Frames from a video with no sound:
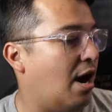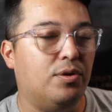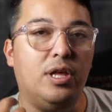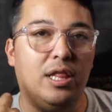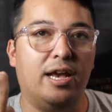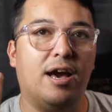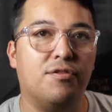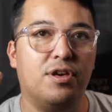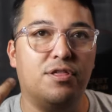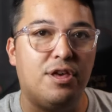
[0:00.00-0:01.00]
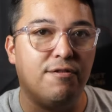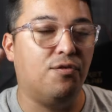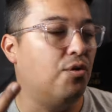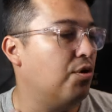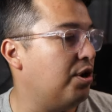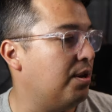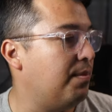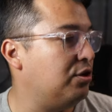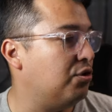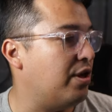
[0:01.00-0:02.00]
I really like how they think forward and
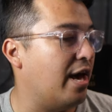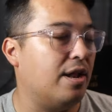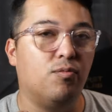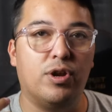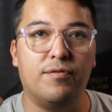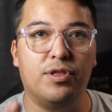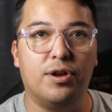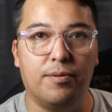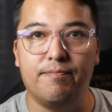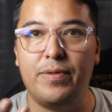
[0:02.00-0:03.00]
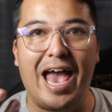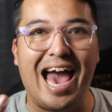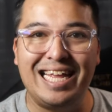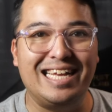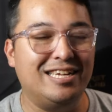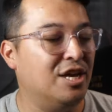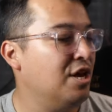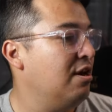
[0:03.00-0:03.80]
make sure that whenever they're adding